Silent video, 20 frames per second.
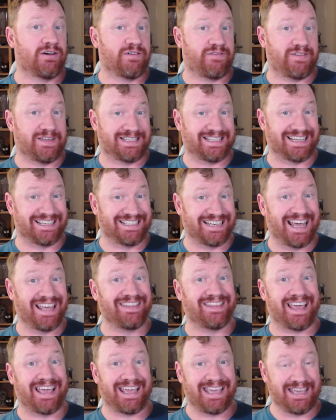if it's
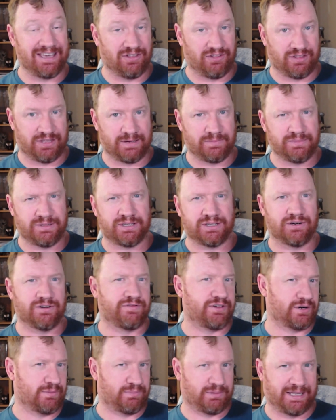undead, they heal them. So
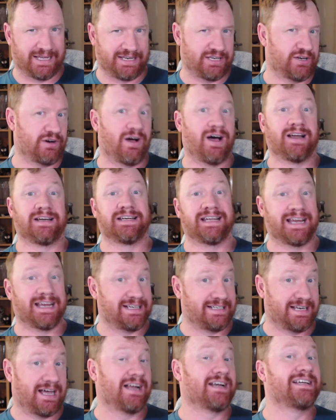if you're playing,
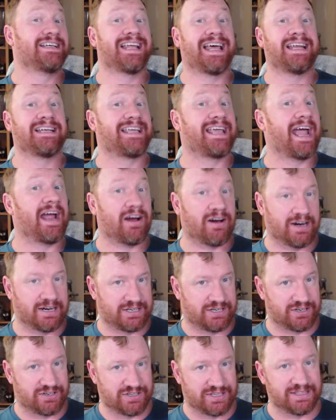undead
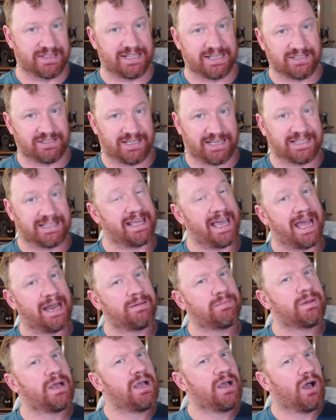characters and things like
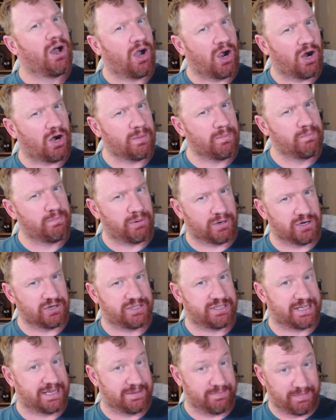that, harm
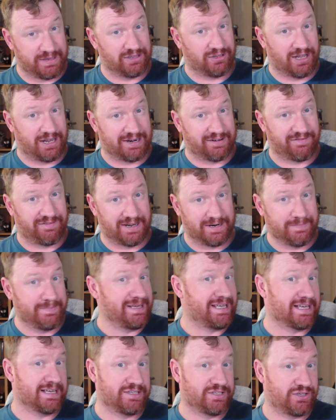bursts can be a lot of fun
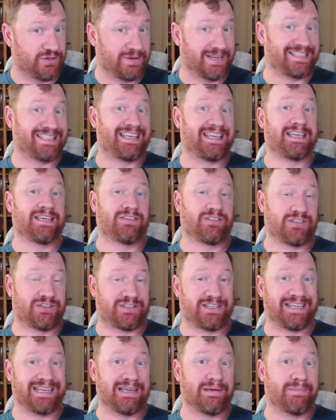because you get to heal
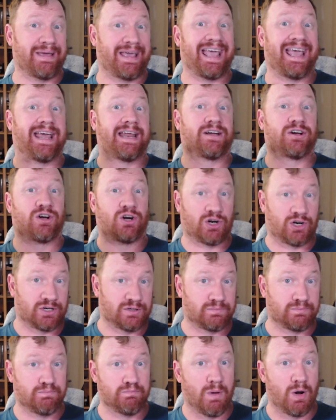your team and
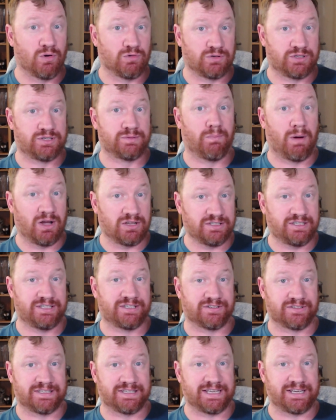hurt most
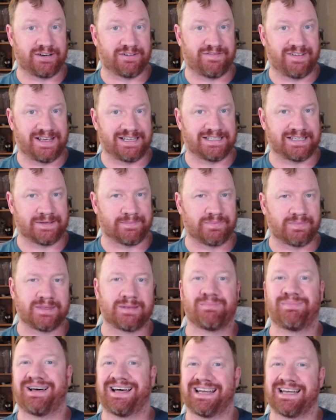monsters that you're facing.
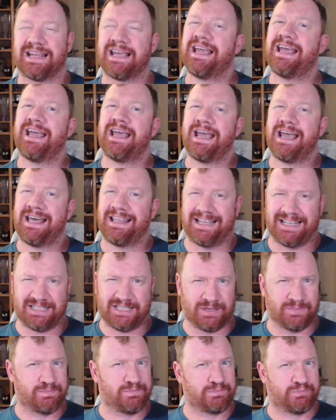But
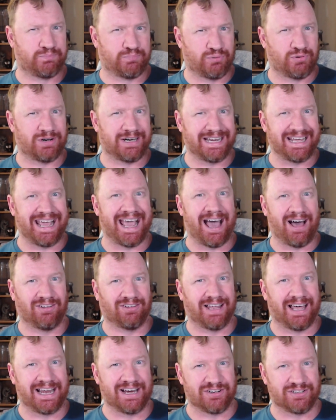that's a pretty
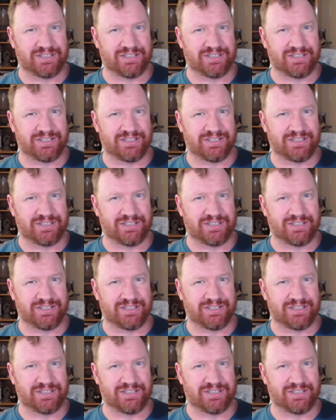outlier